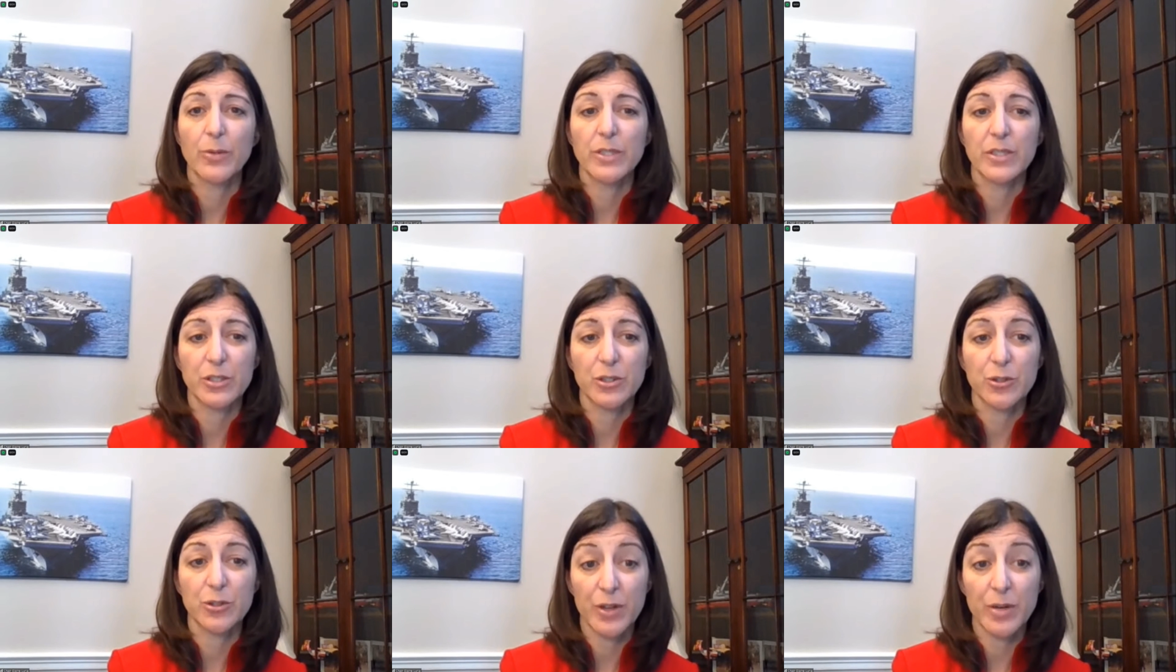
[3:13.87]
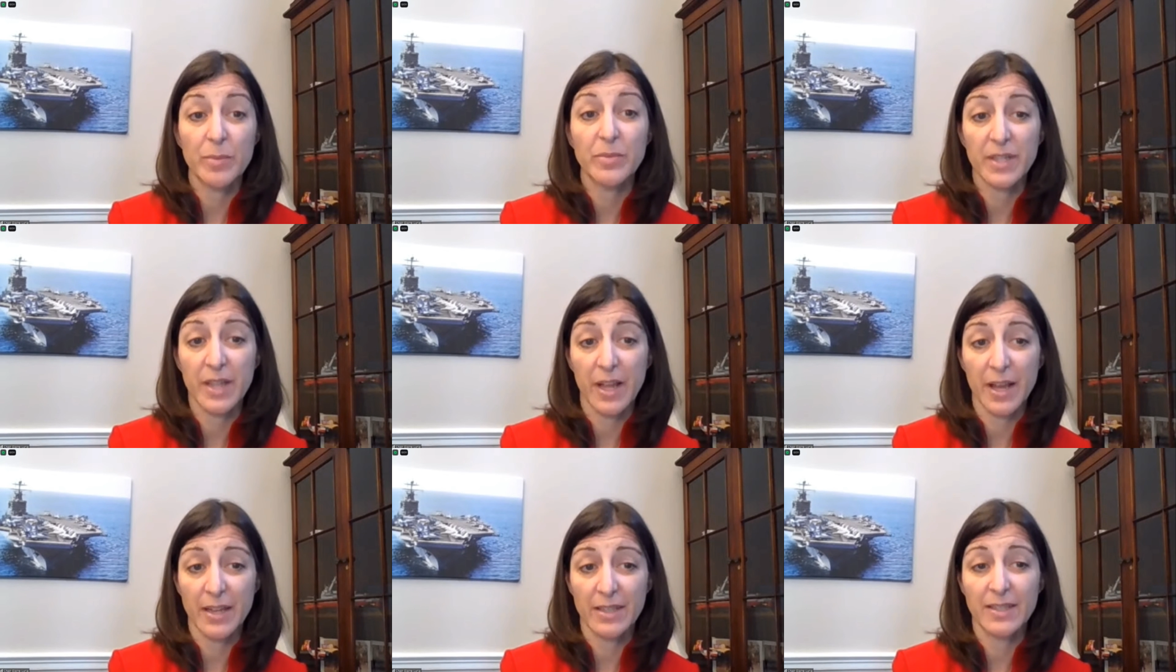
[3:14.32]
which
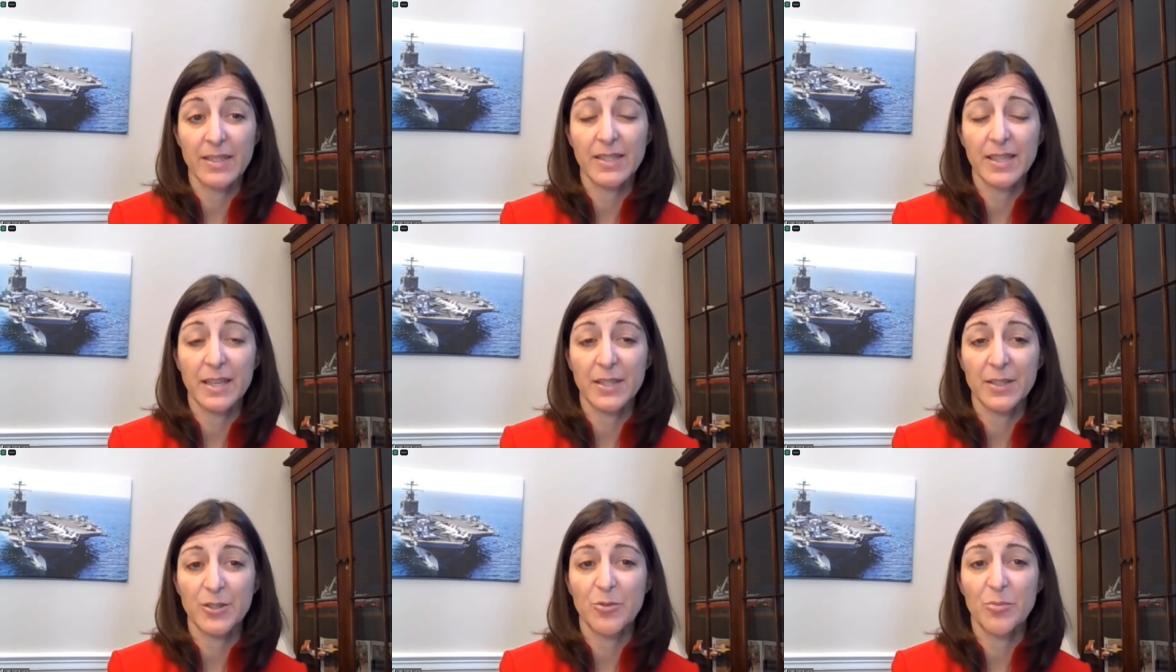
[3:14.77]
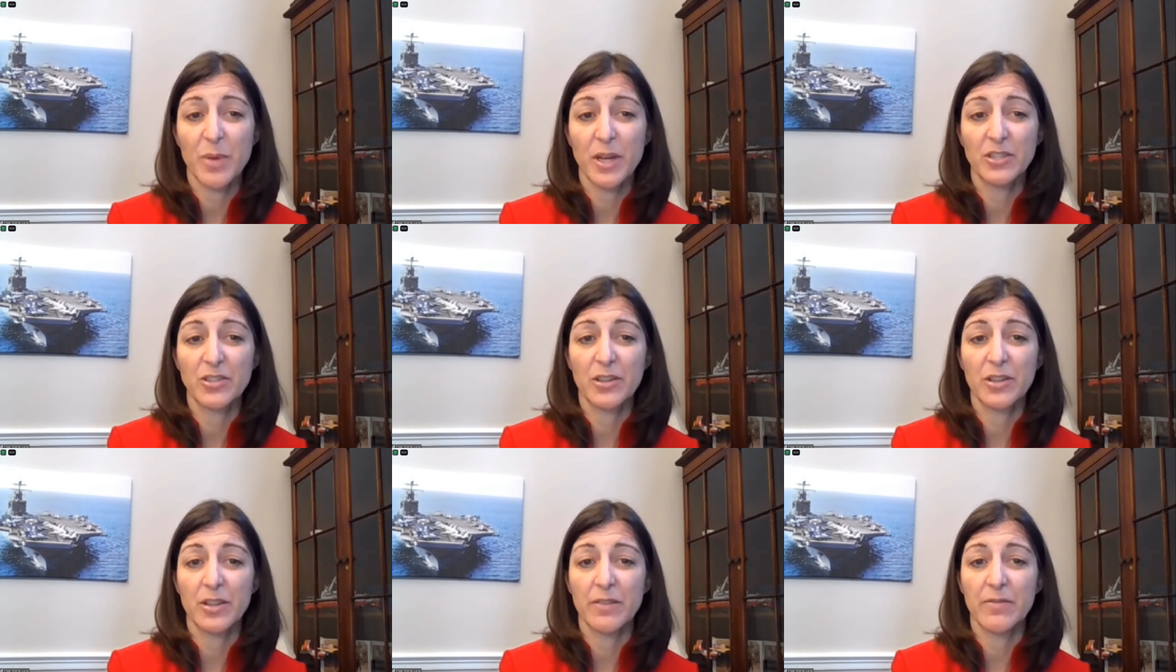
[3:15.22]
streamlines, as you
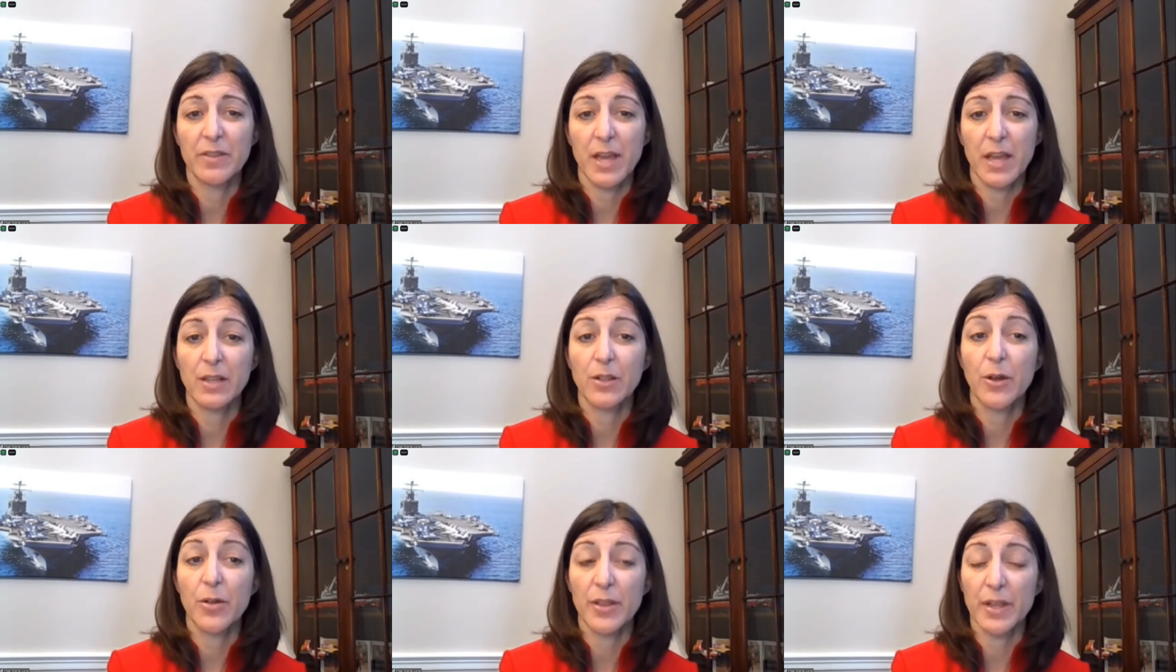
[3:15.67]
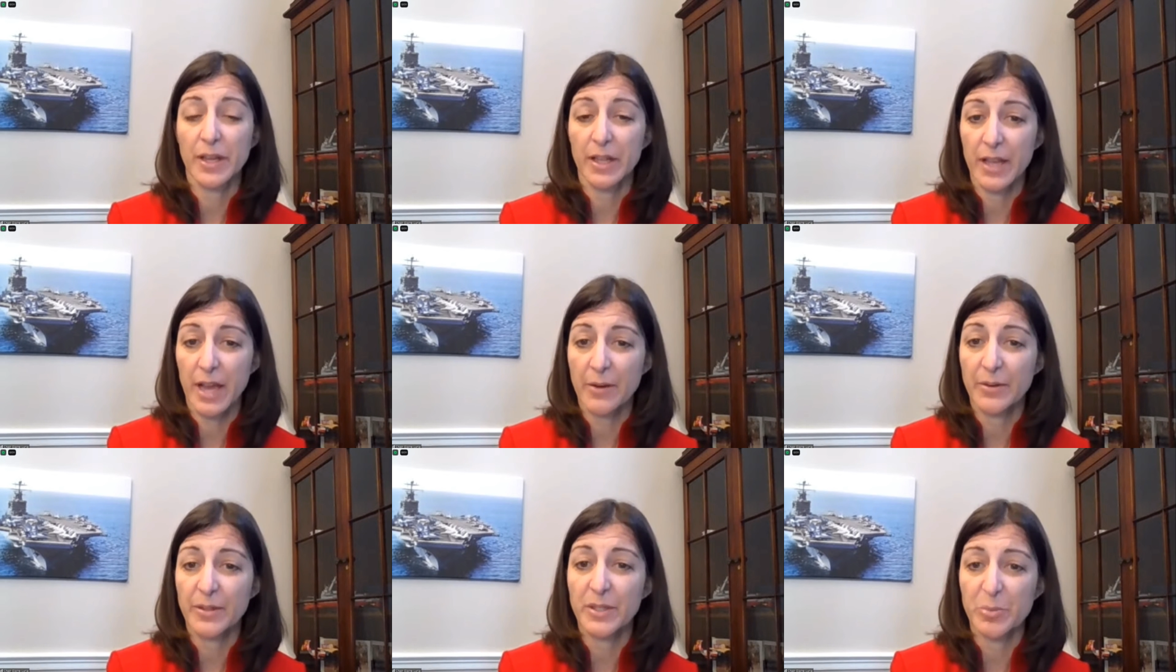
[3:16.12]
mentioned, the VA clothing
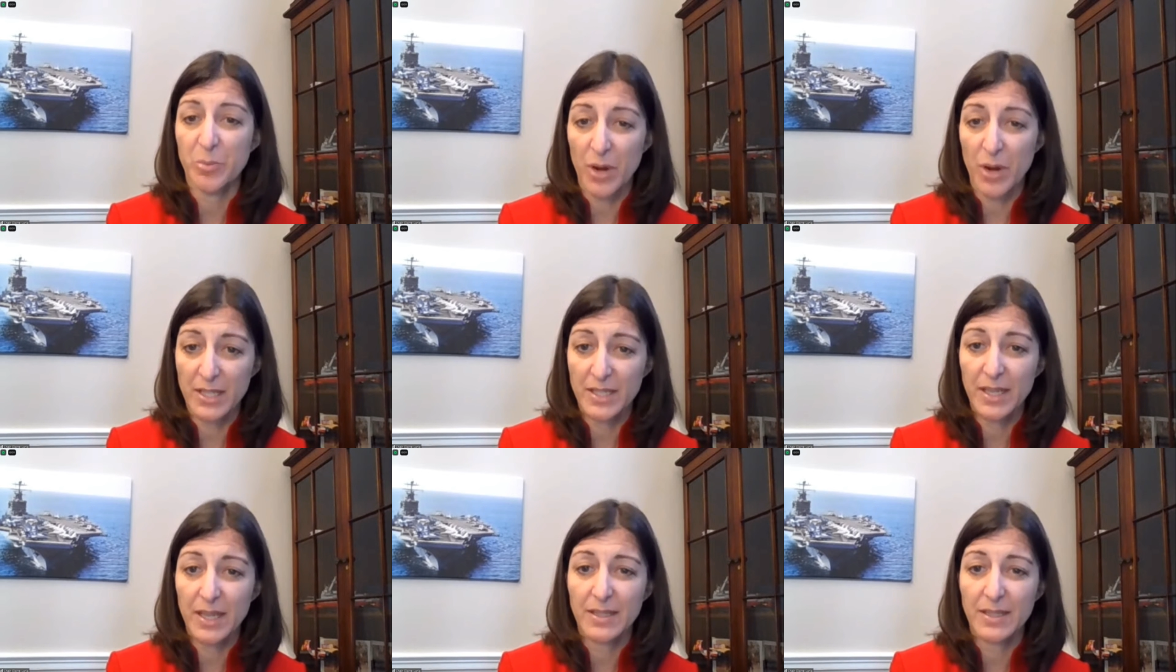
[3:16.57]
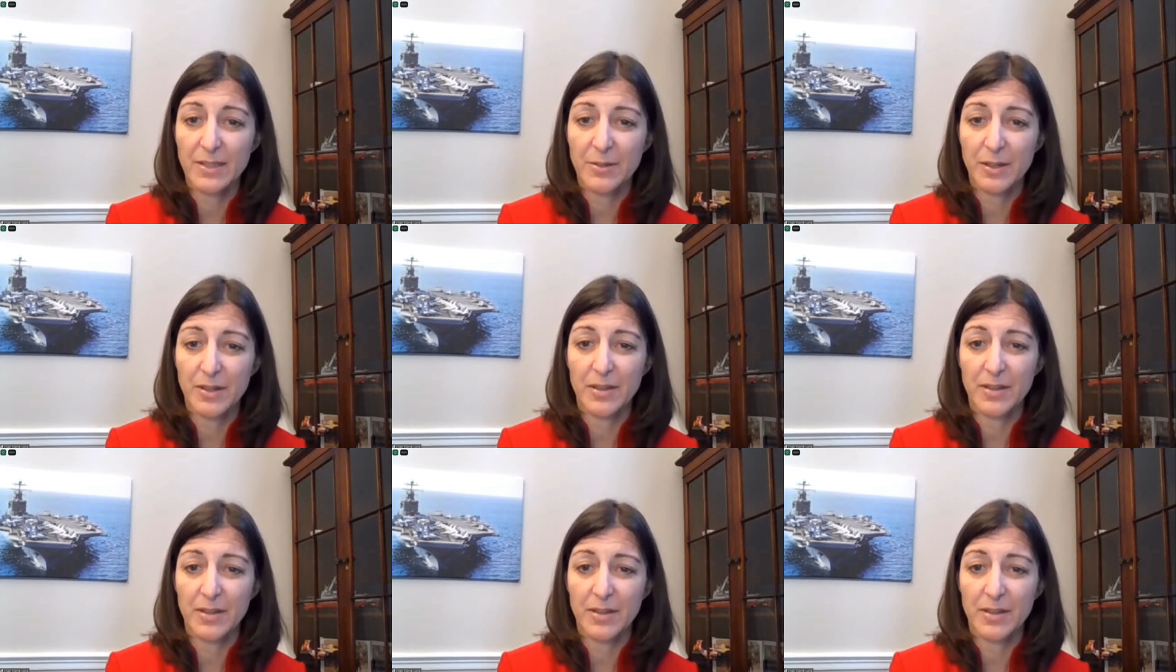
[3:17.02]
allowance process.